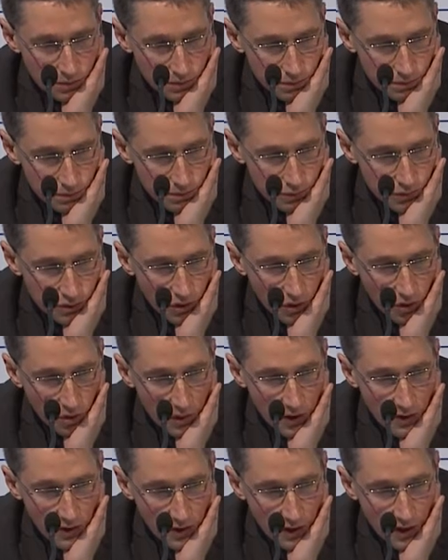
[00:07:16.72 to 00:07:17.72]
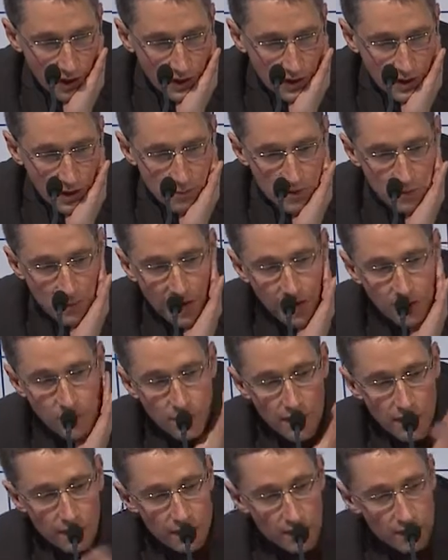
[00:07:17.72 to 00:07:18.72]
Probably the knight comes back to
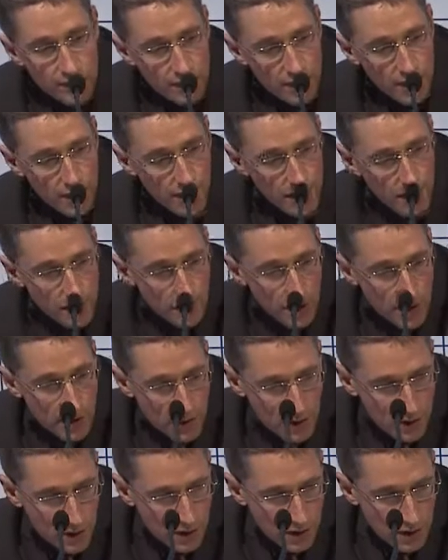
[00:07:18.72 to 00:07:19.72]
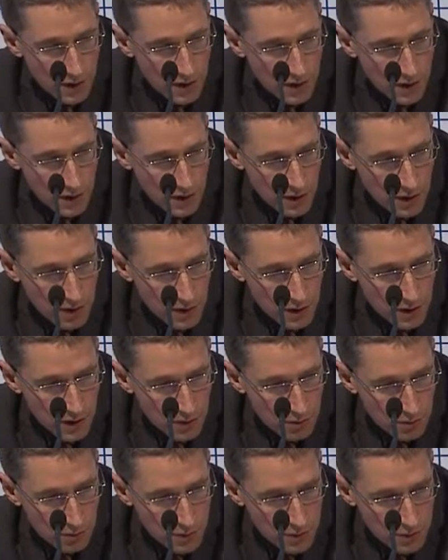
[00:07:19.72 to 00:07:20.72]
f3 anyway,
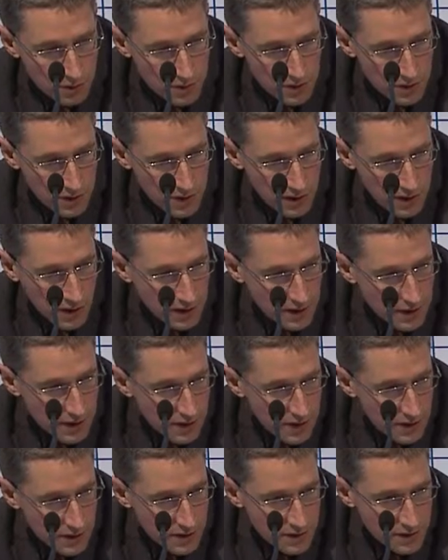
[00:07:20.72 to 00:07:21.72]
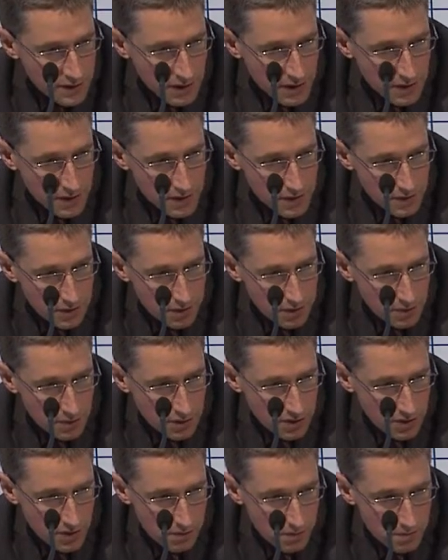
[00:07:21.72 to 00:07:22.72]
because something like takes,
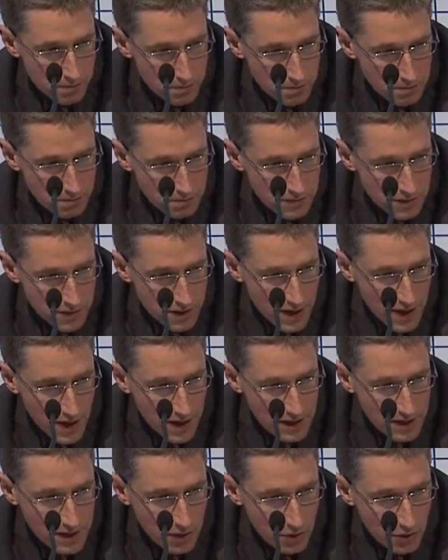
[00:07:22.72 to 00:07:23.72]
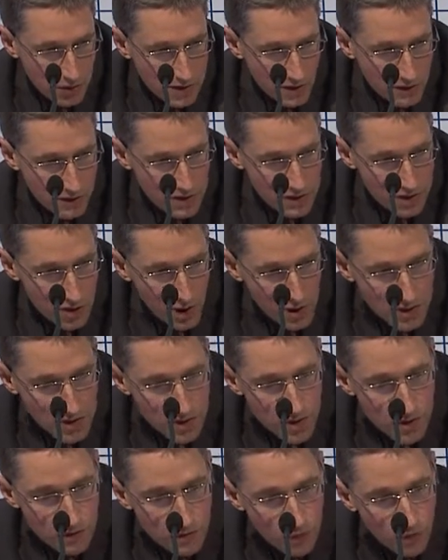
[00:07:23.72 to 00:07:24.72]
bishop c8, I always have this knight
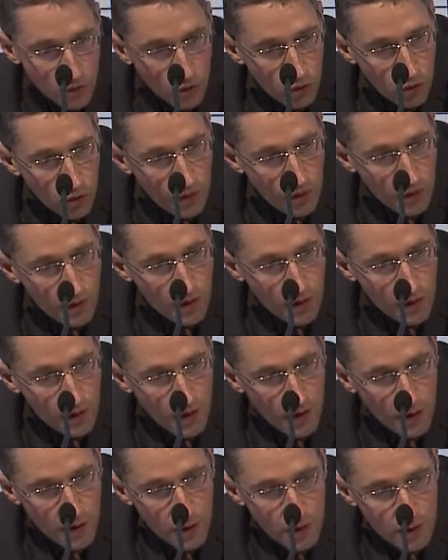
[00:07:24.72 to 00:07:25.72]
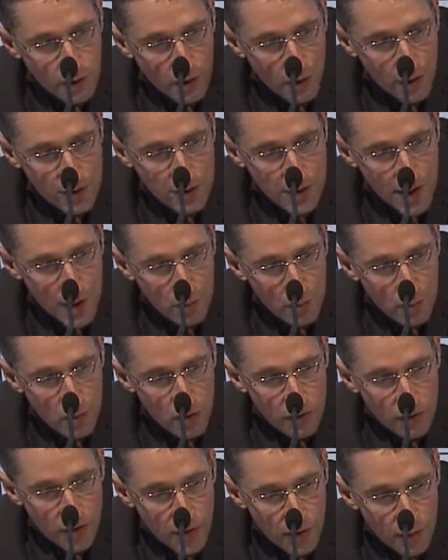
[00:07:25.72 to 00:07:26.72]
d4 and the knight can't
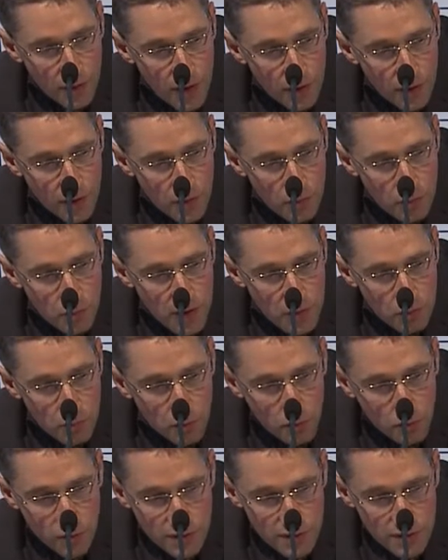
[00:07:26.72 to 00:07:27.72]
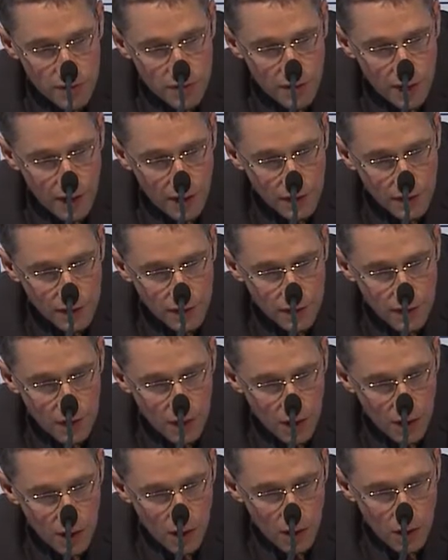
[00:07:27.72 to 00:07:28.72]
move anywhere and the b pawn is attacked.
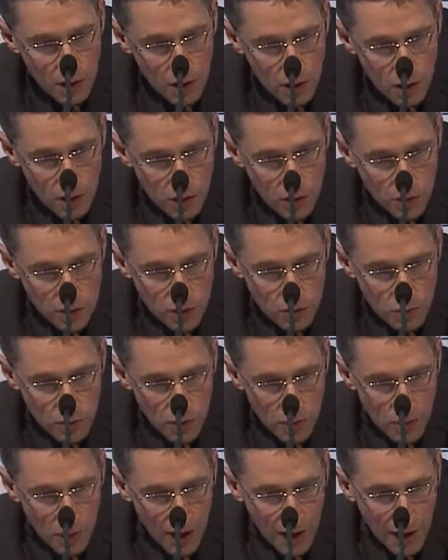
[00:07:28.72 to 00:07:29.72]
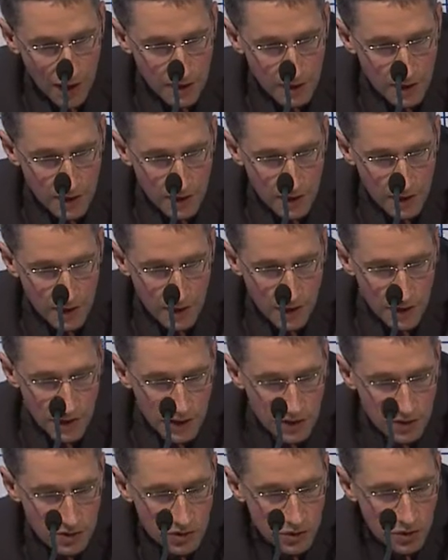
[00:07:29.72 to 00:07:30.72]
Looks pretty bad.
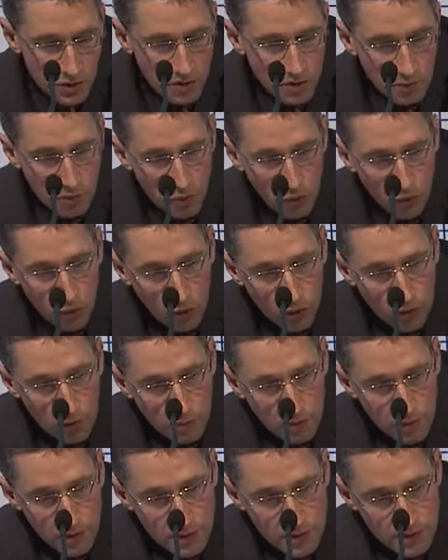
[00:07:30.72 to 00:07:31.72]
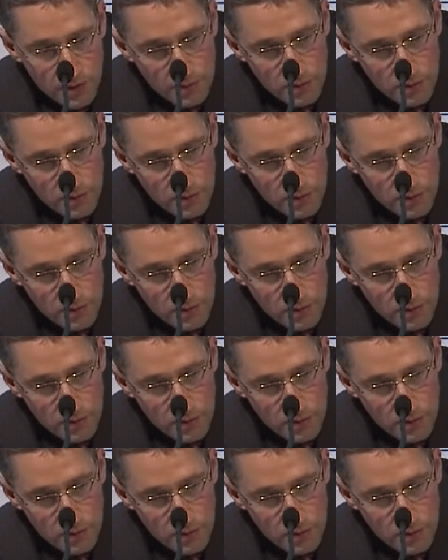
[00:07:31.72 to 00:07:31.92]
He took with a pawn, but